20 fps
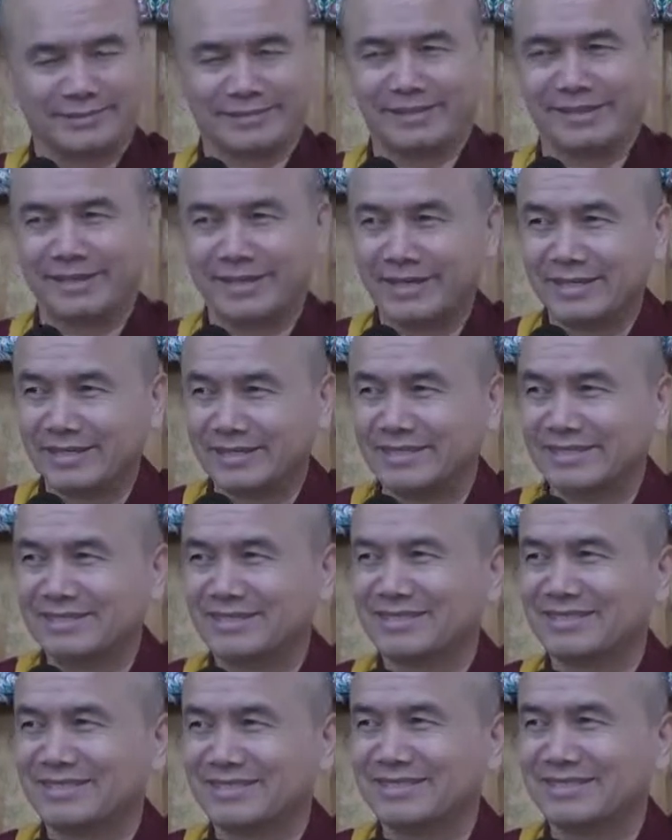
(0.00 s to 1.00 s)

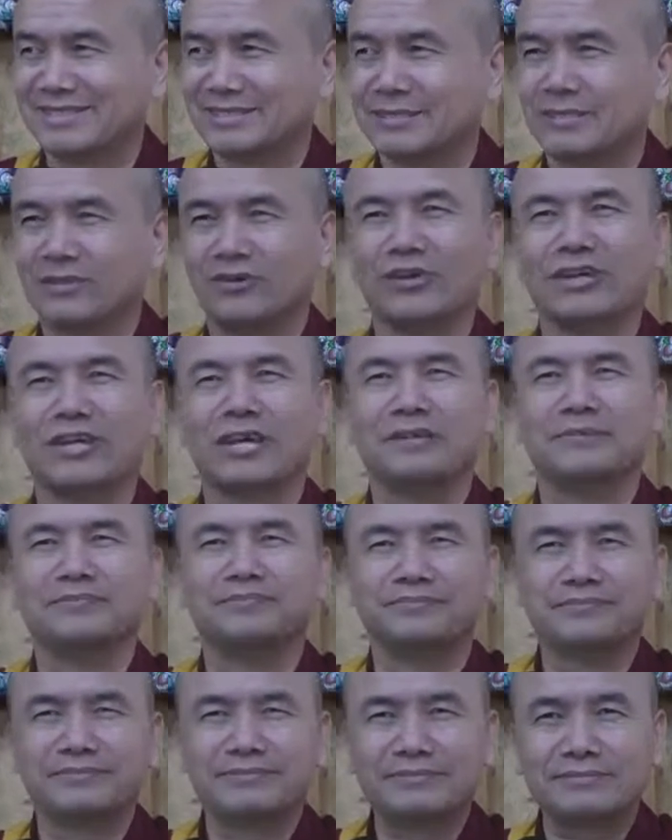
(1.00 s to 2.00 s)
Yes. Okay.
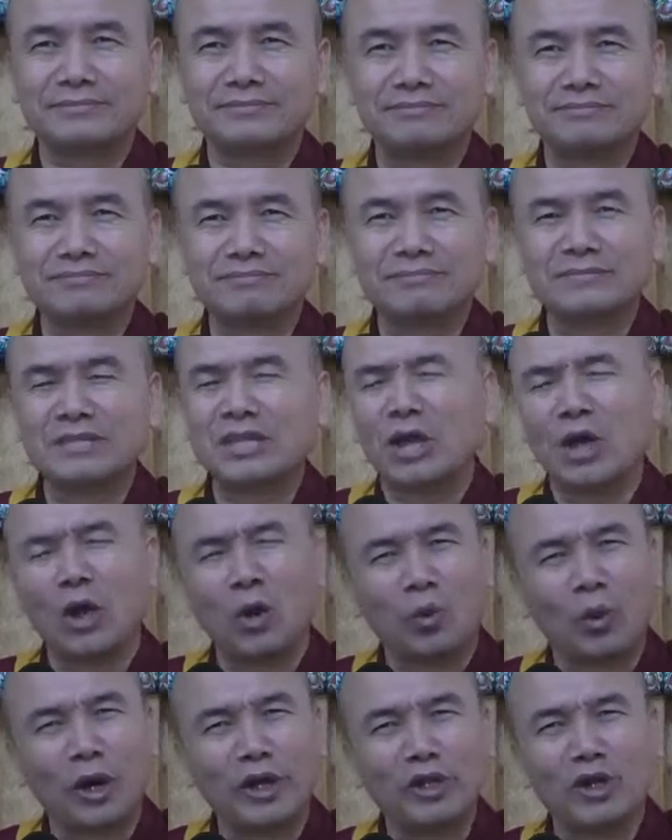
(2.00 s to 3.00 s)

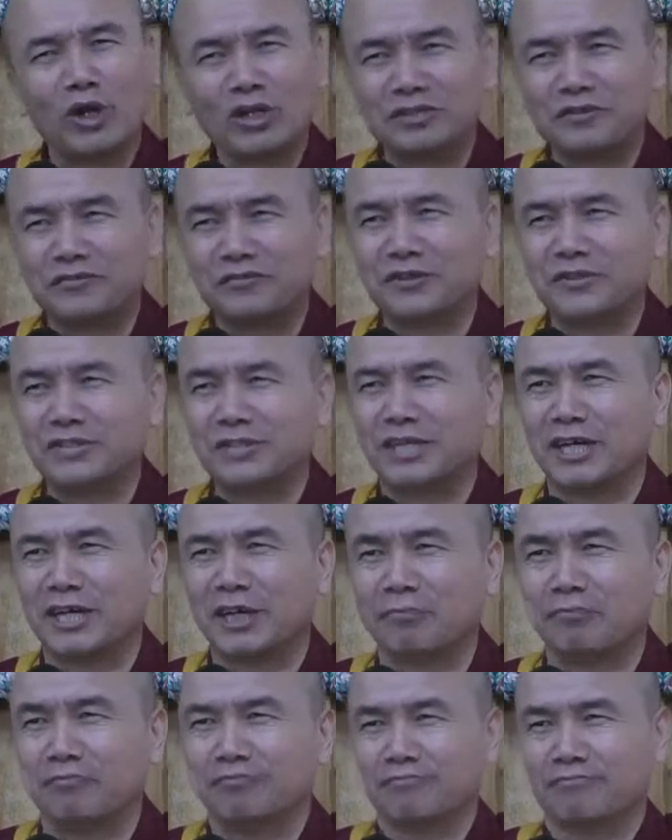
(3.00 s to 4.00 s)
Why not the first
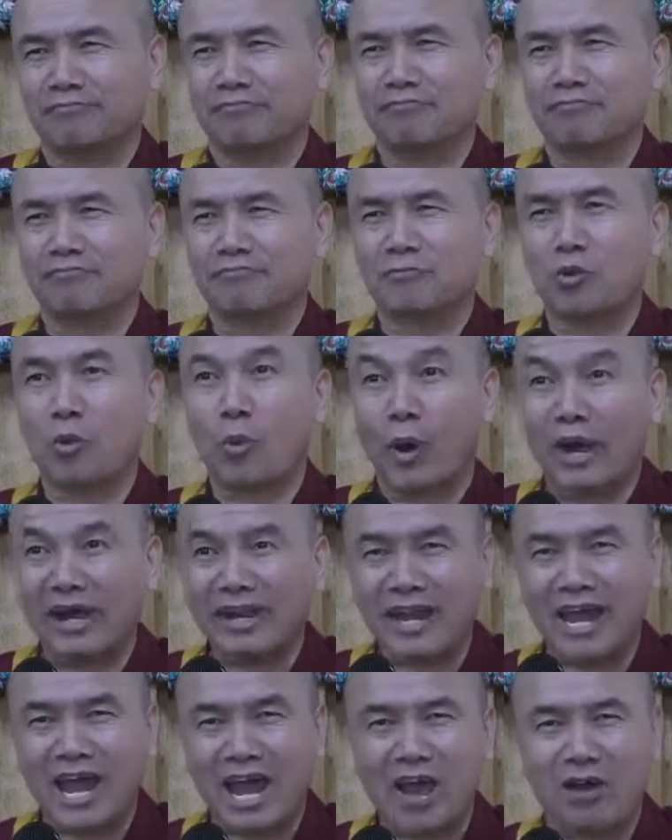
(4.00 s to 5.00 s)
time? Why
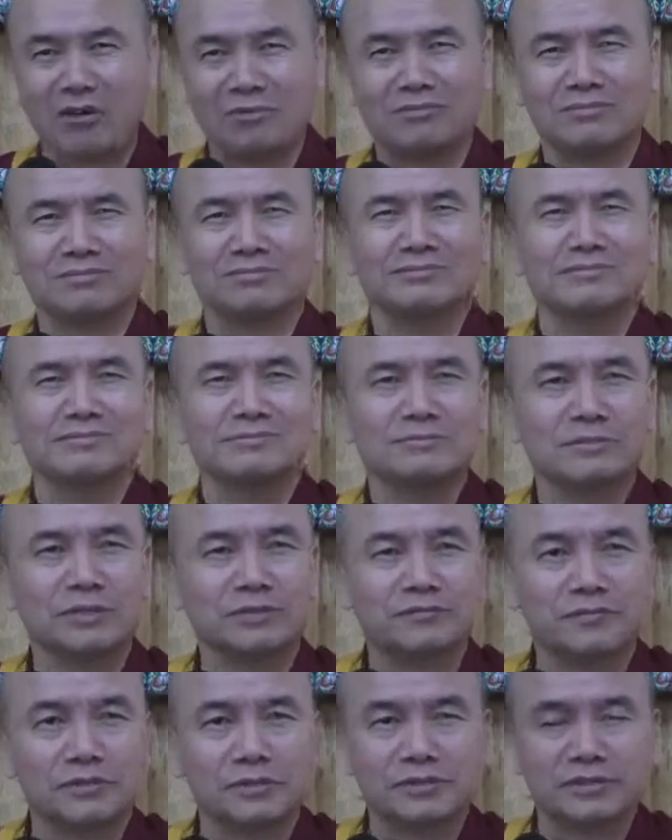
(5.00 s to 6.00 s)
now?
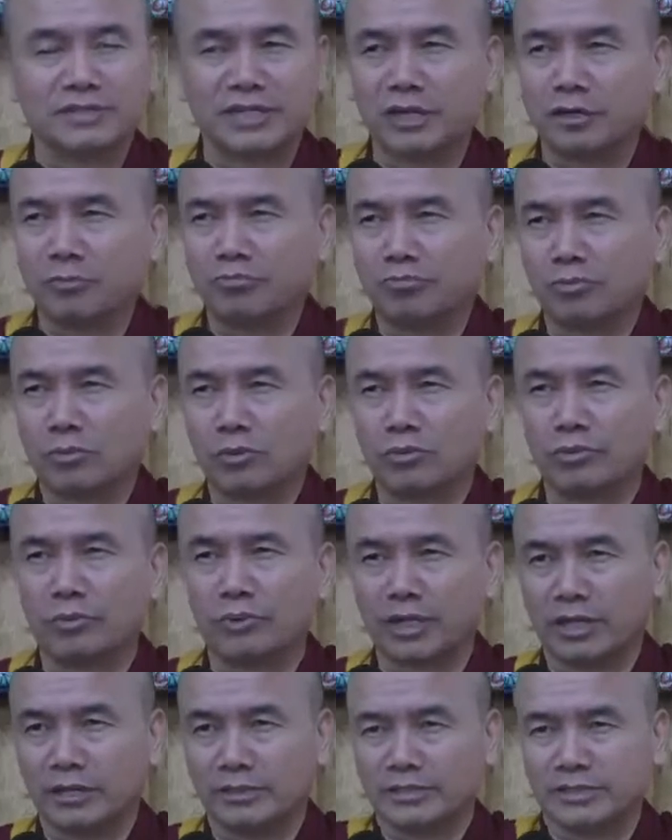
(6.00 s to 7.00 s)
First time,
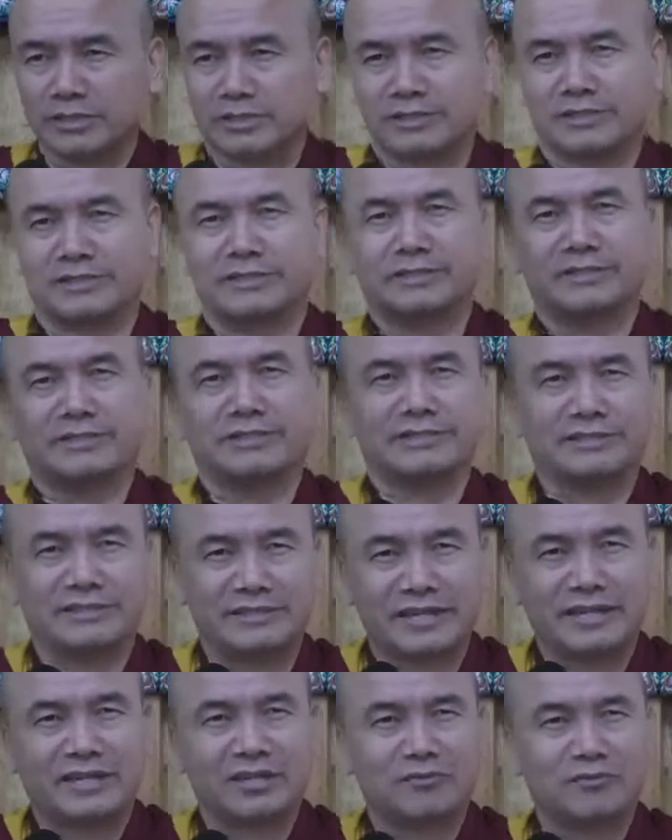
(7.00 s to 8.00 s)
when I just
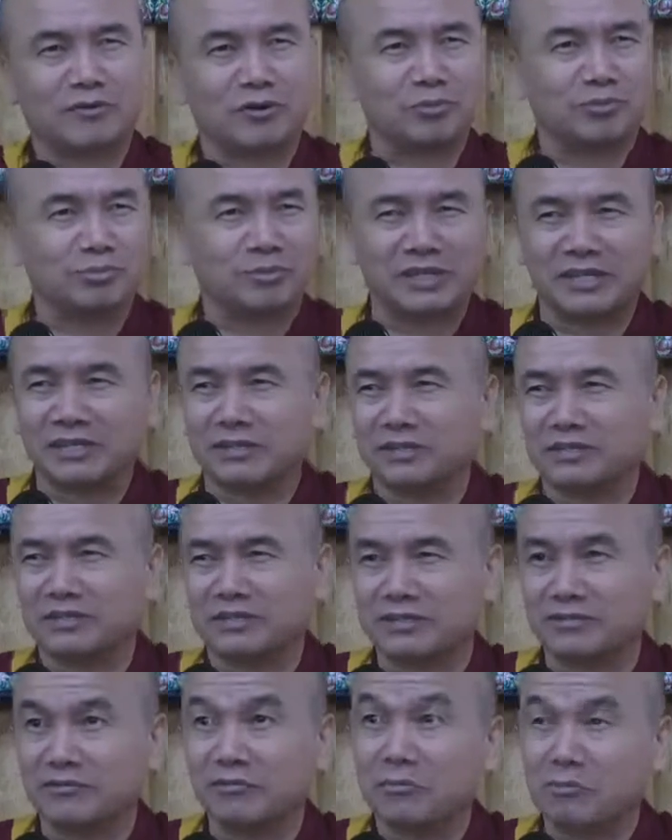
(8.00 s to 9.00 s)
take it from the
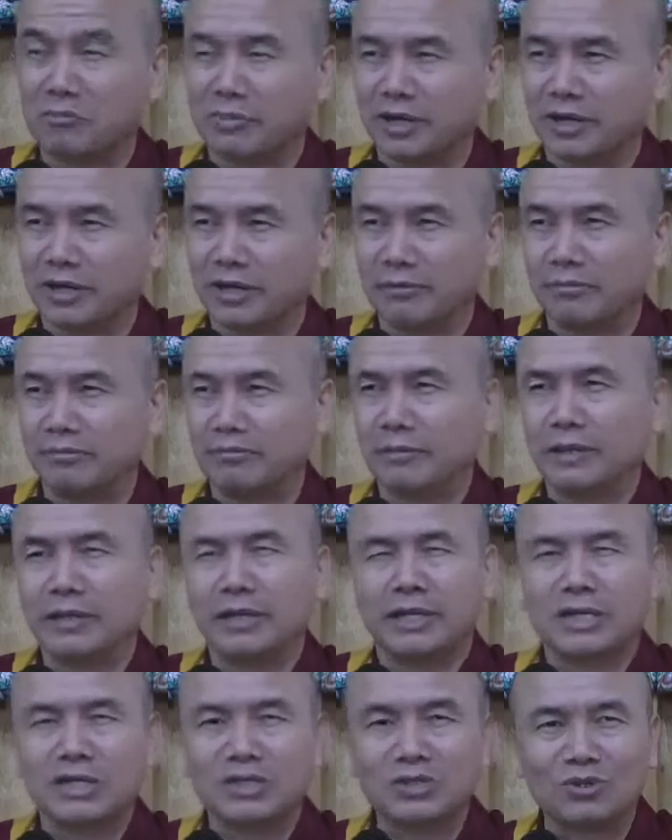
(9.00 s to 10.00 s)
river mine,
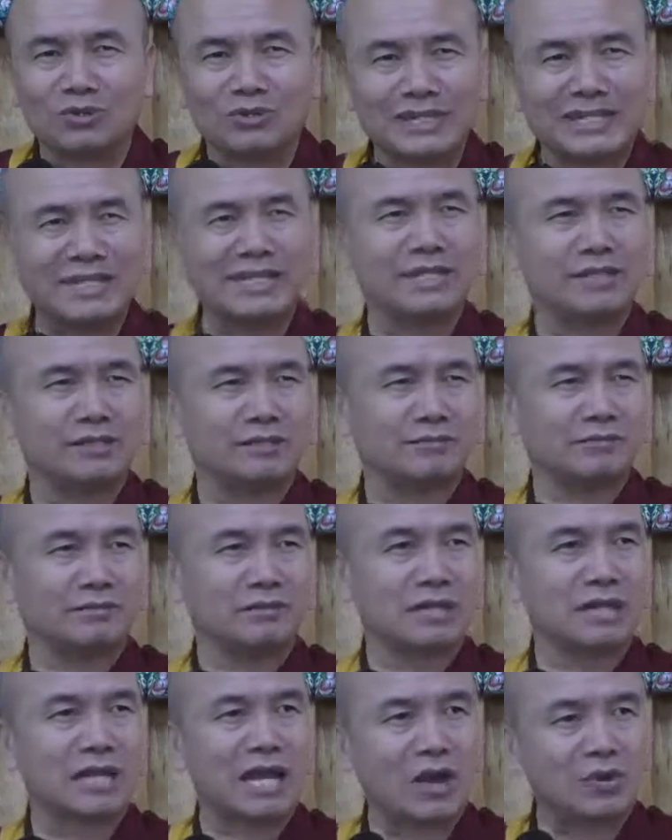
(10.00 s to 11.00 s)
it's not clean.
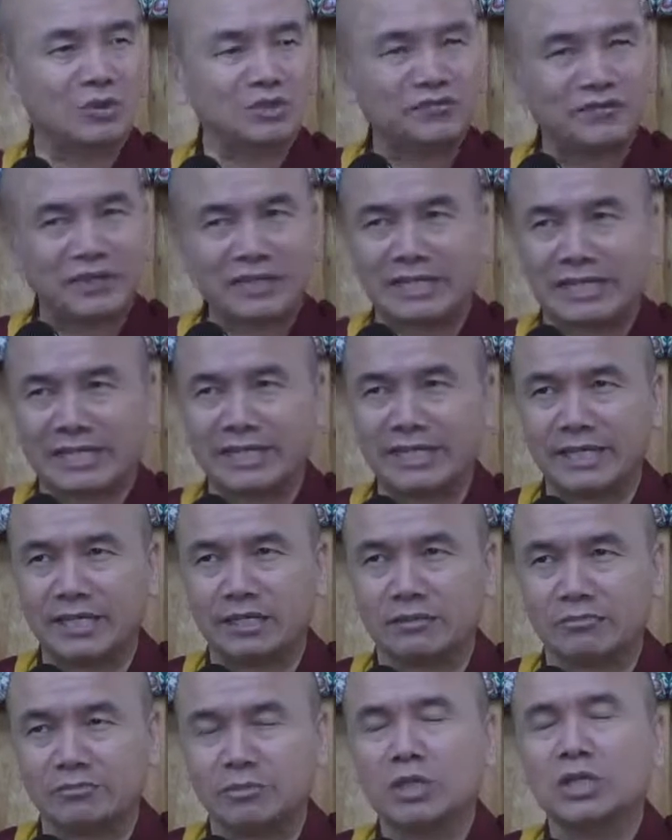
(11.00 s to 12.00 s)
Now it's very
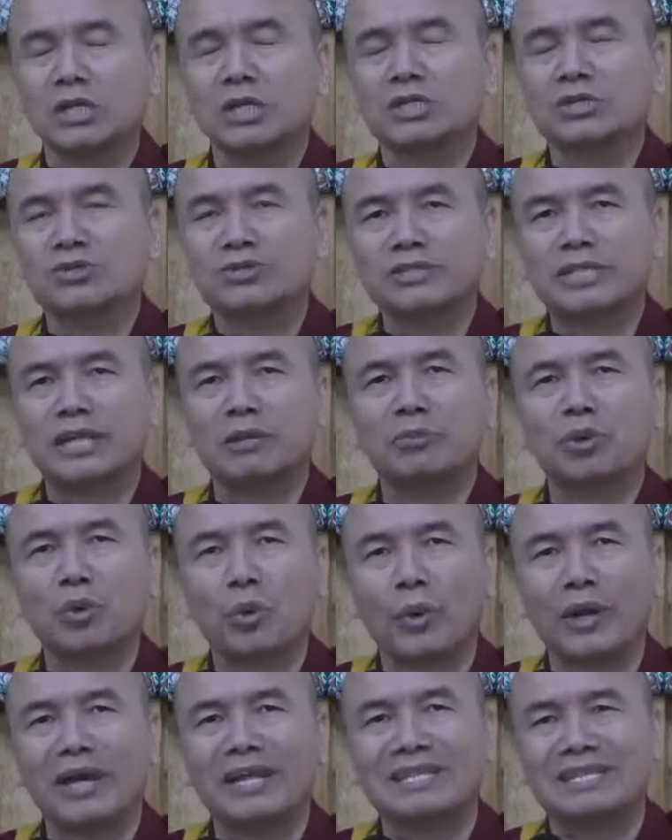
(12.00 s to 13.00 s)
clean. So tell me,
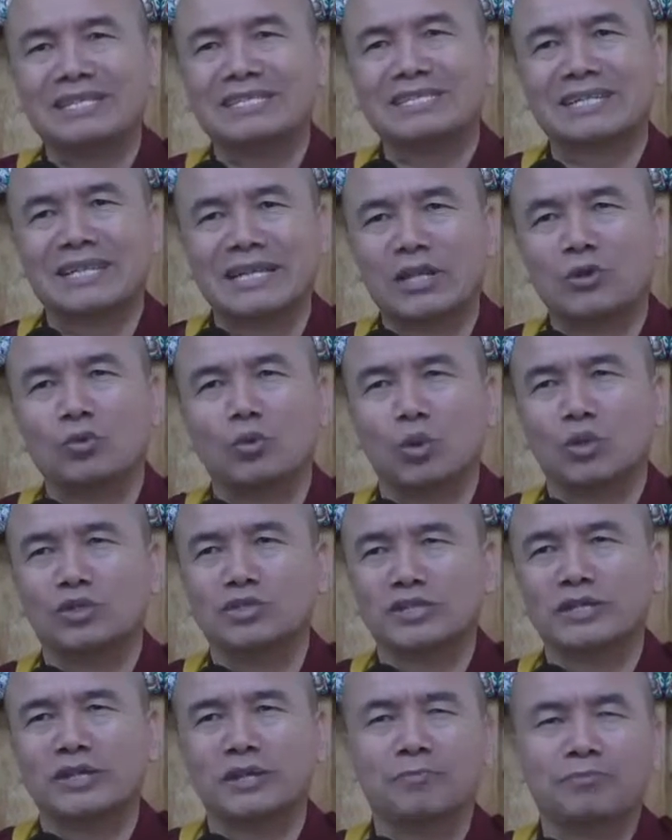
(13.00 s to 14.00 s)
where this clean
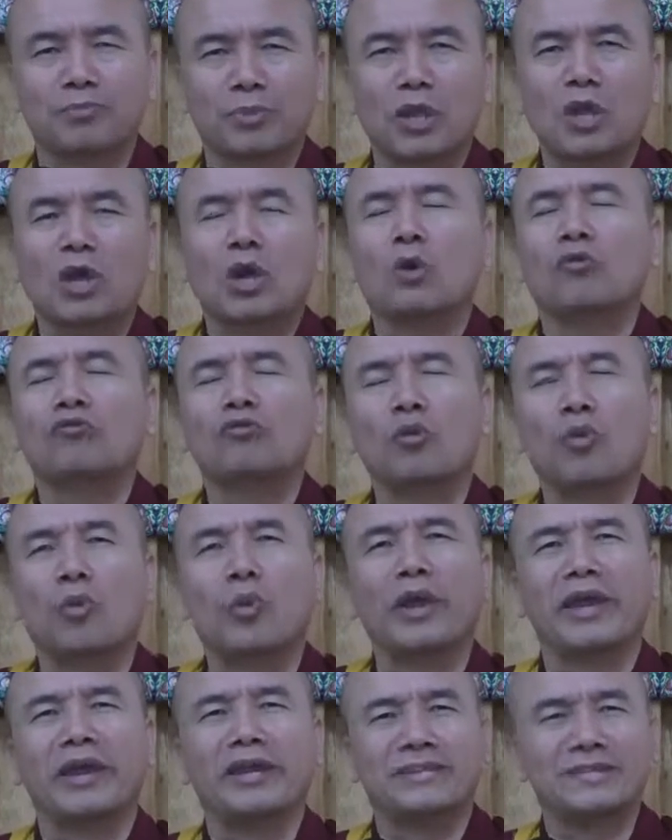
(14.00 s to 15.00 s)
water, from
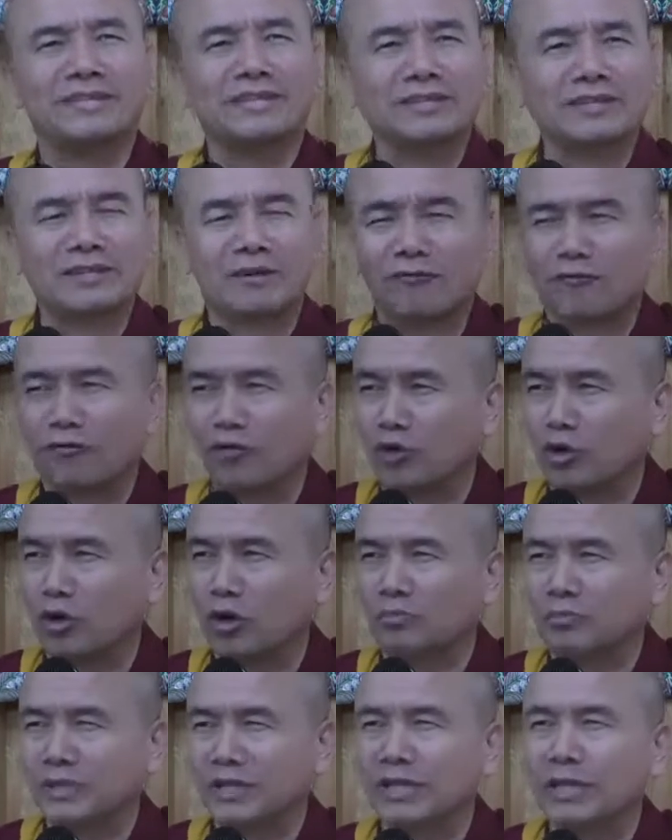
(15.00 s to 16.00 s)
where did it come
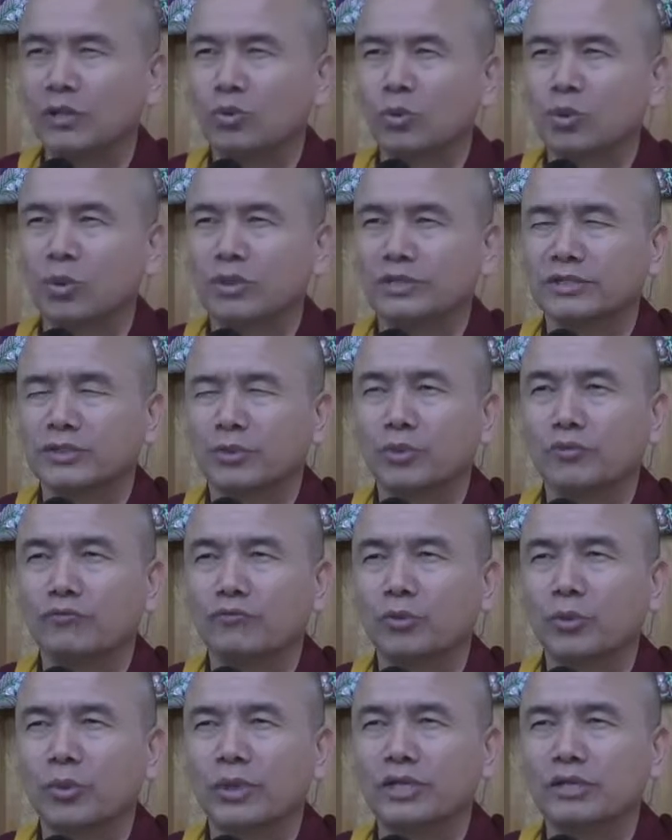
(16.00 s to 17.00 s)
from, the clean water?
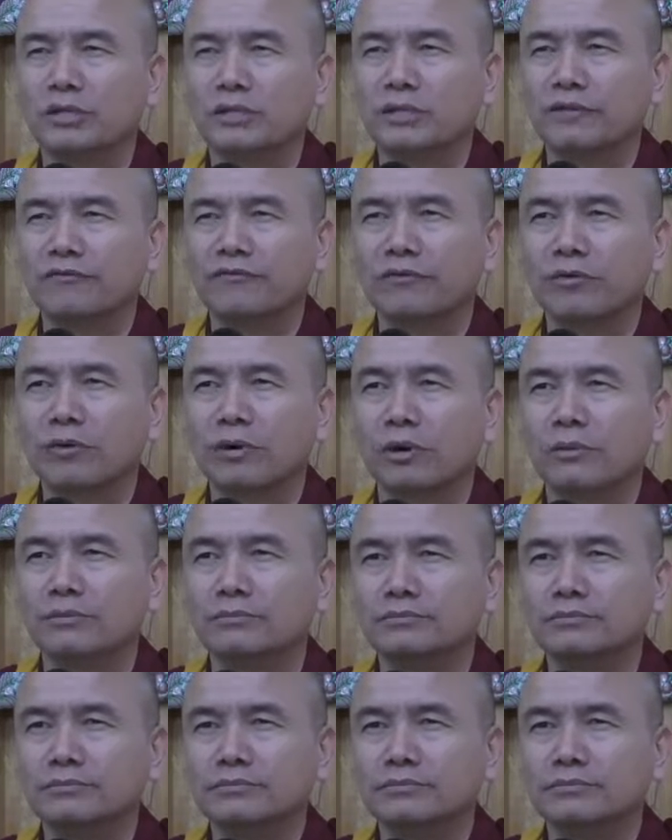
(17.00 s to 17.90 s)
From where did it come from?